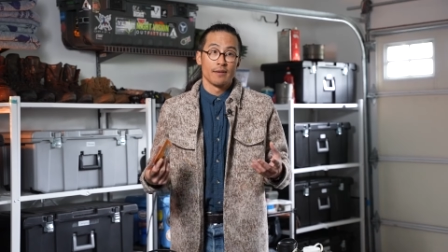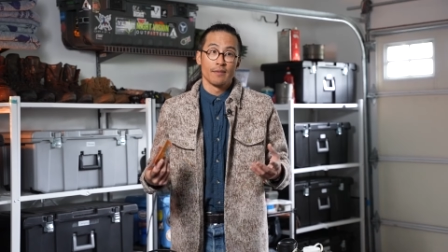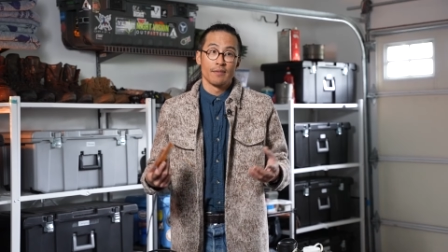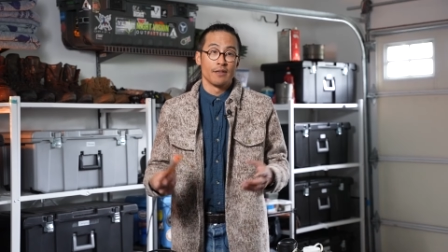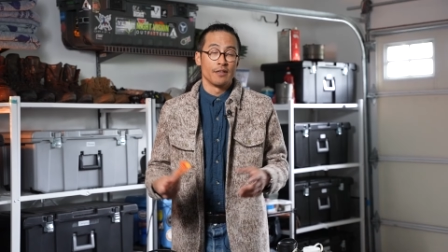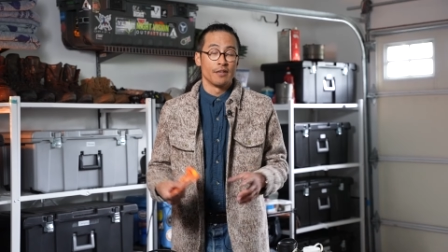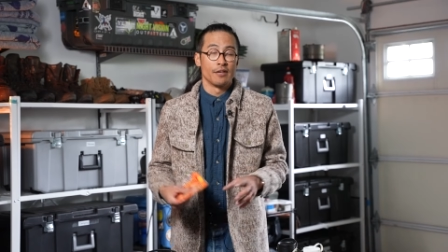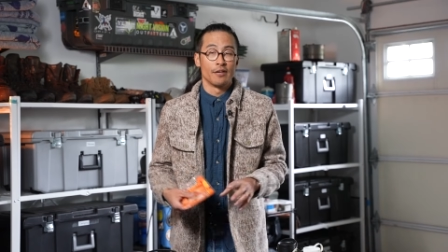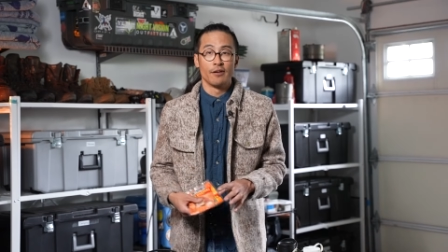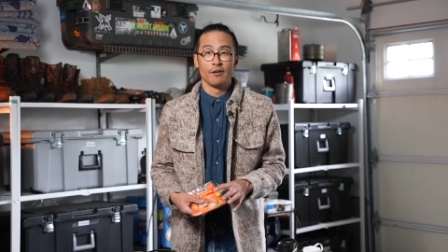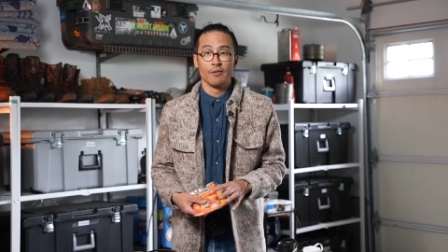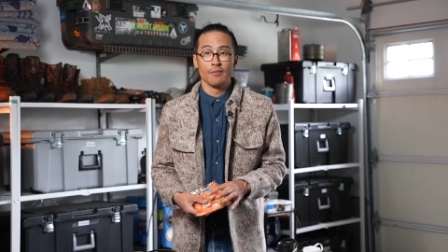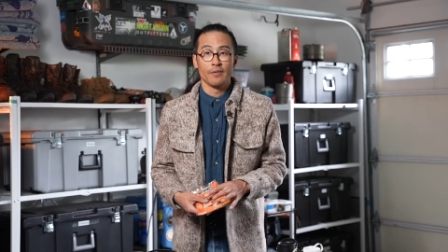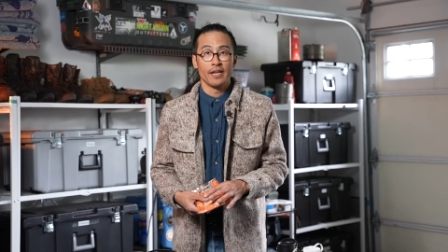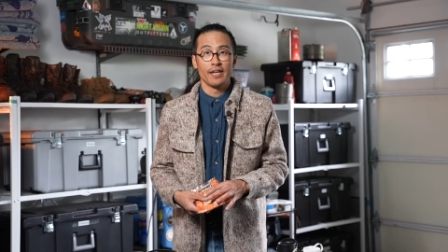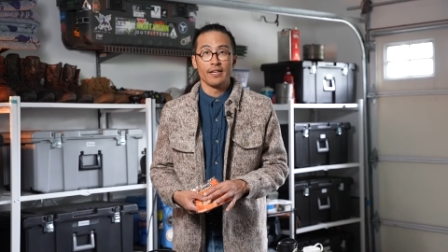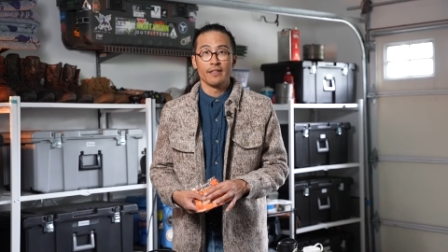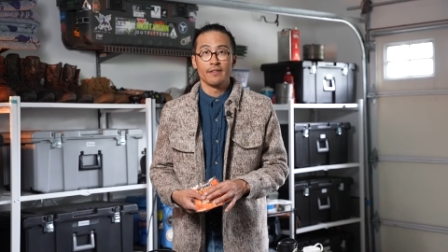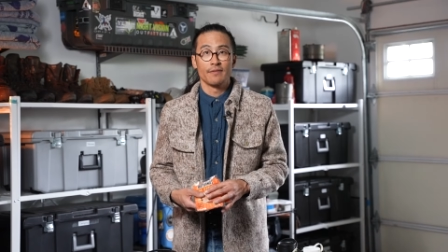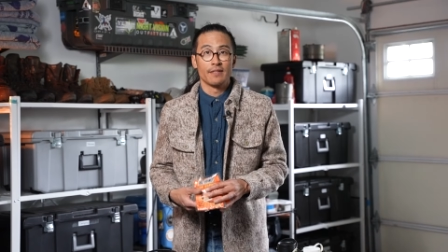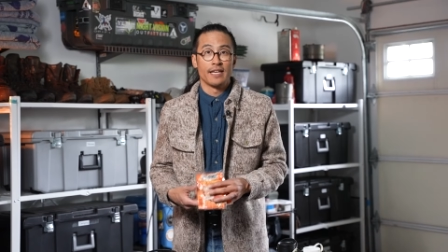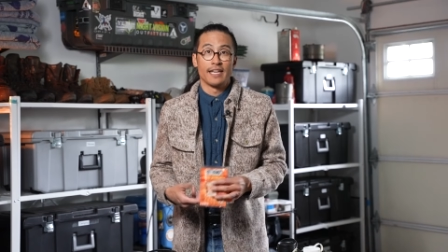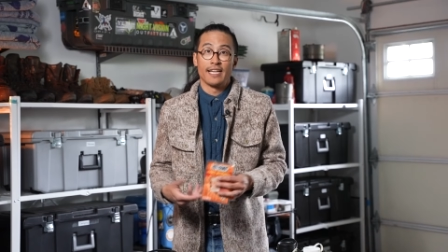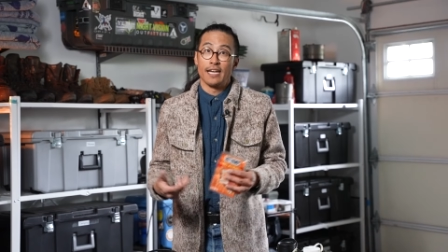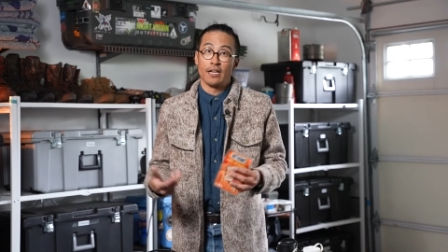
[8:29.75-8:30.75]
you know, they
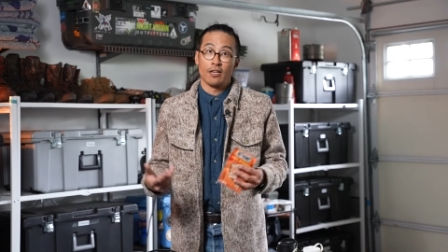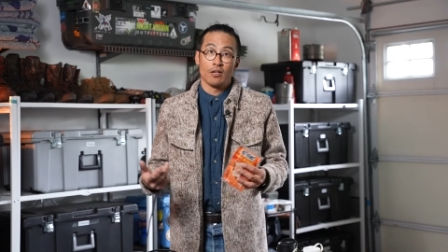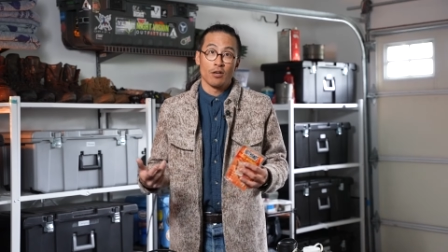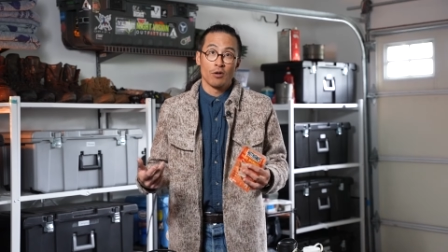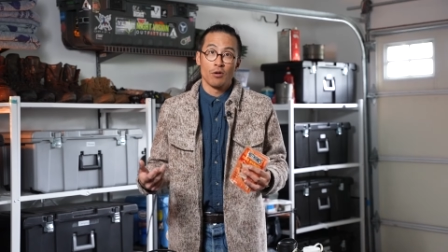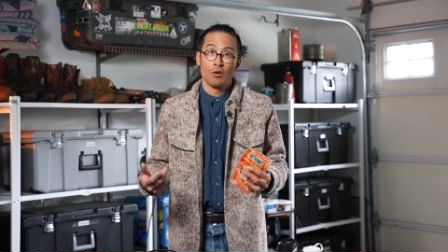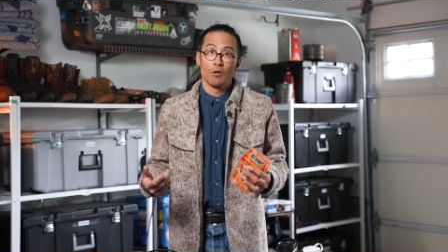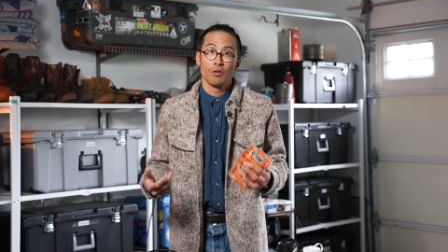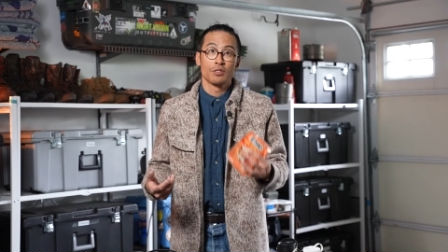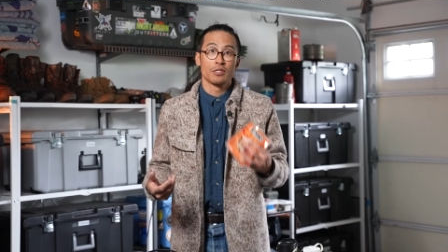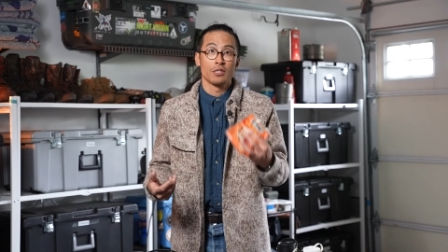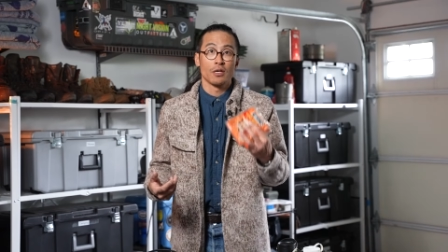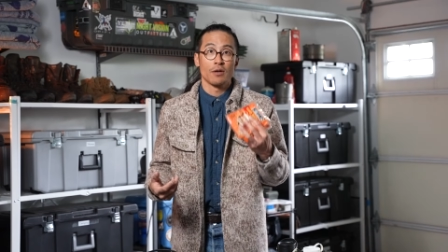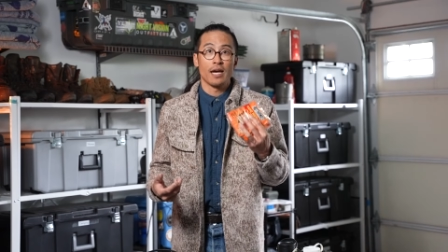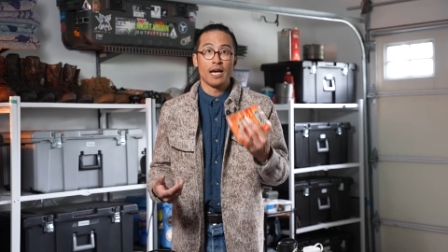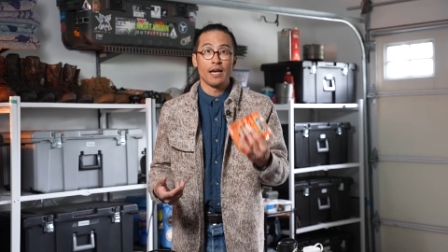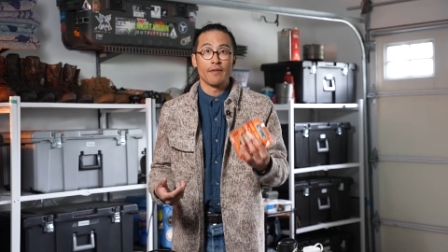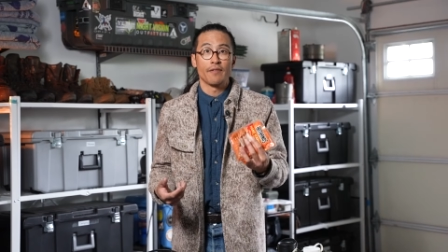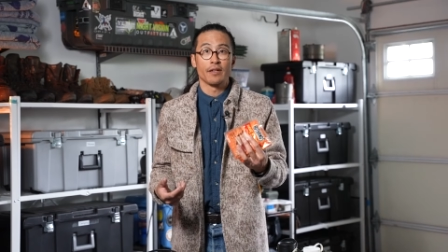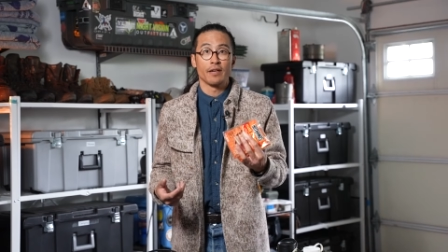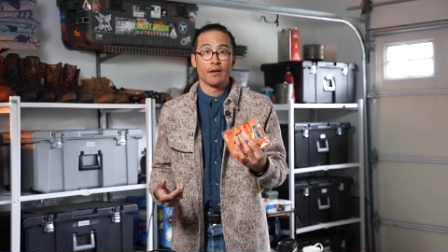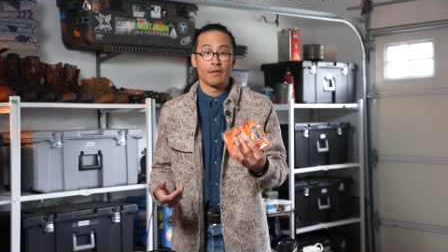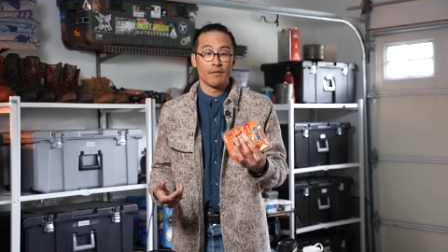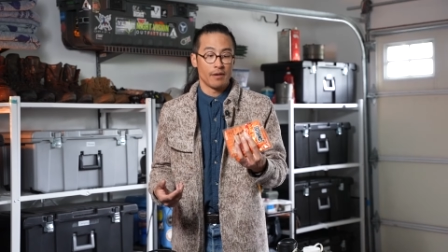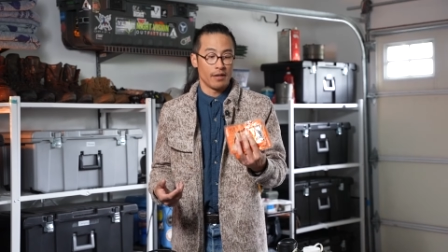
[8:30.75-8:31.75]
get cold, so
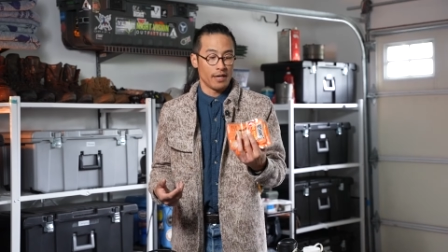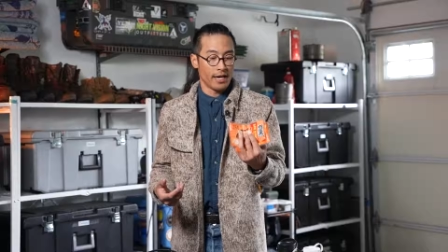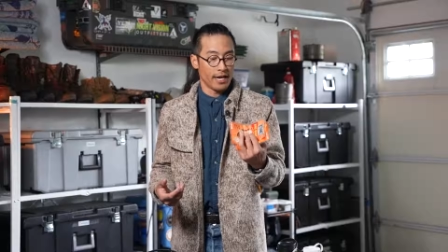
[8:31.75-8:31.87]
having a